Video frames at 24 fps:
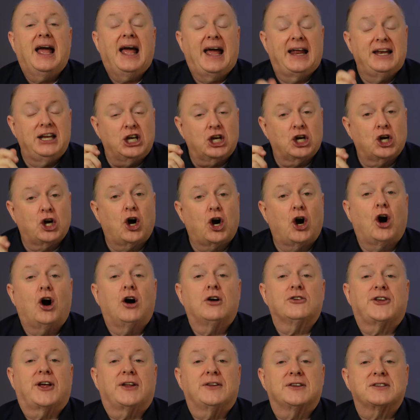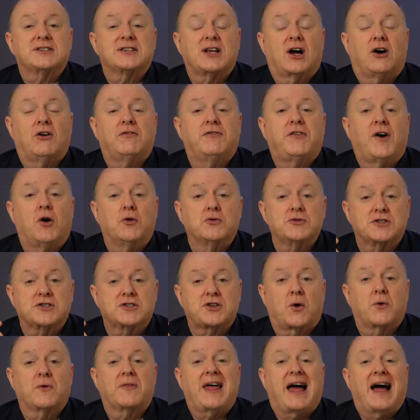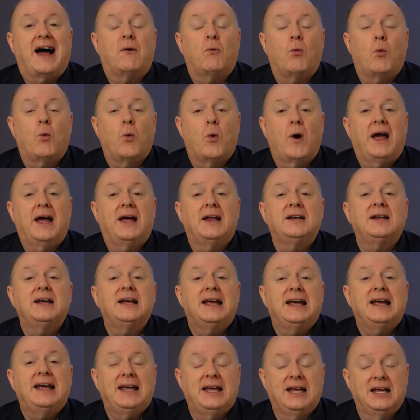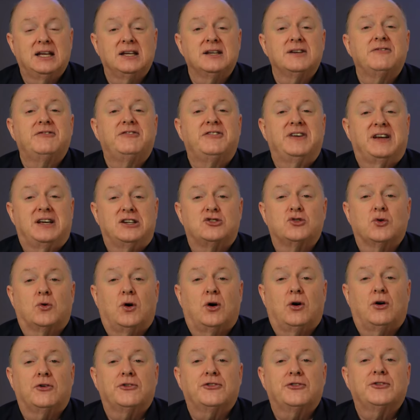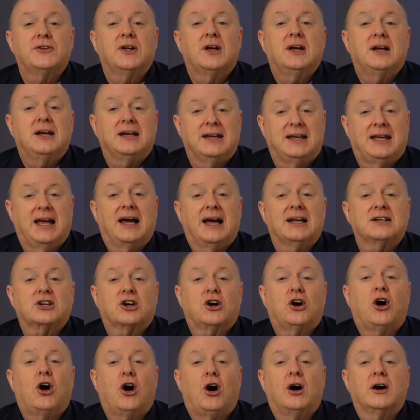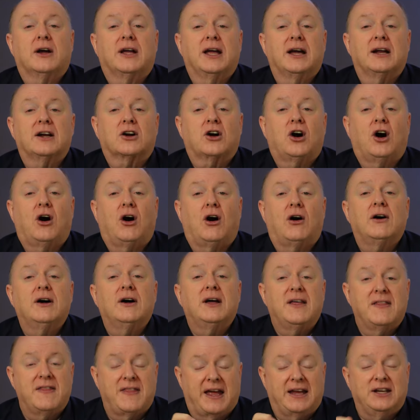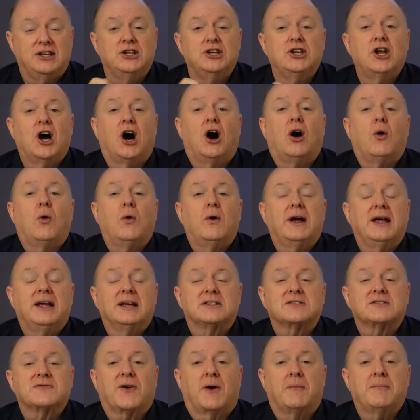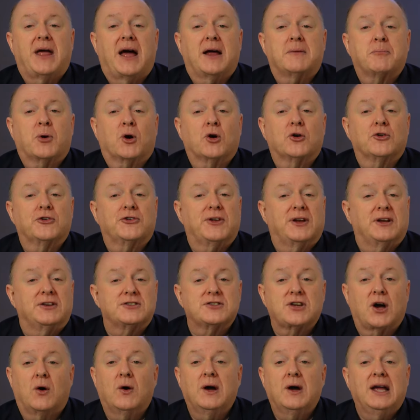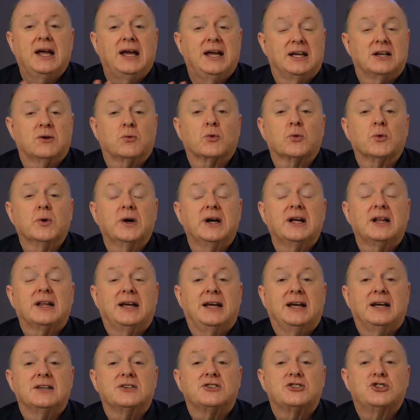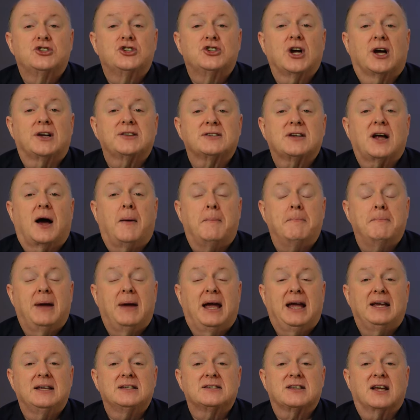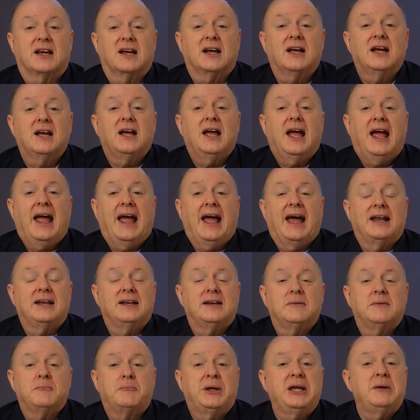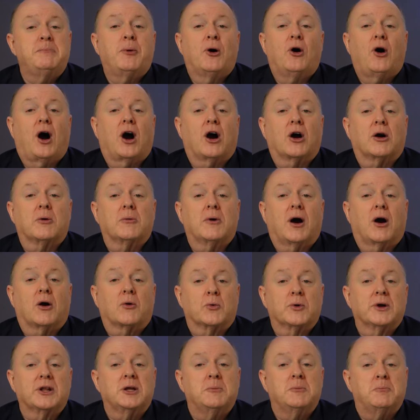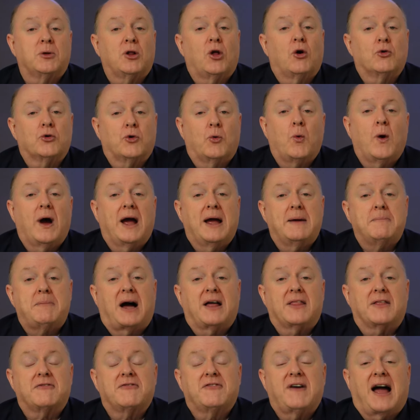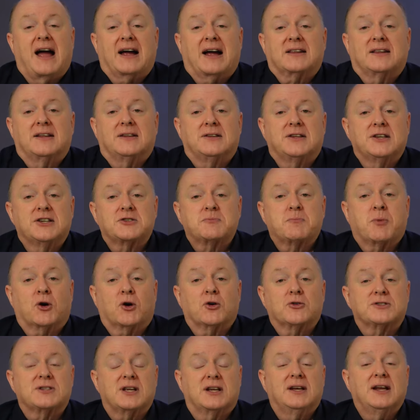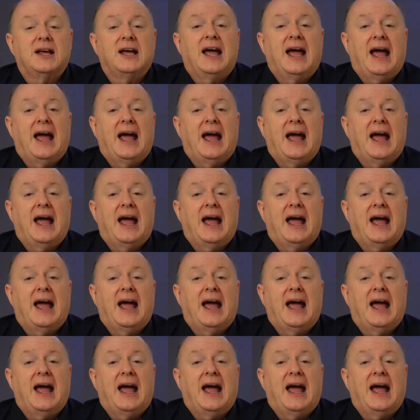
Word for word: And he calls on the cell phone so that when individuals get call, get a call, they know it's from that person. So it really is just amazing. And people are, are really blown away by the fact that this person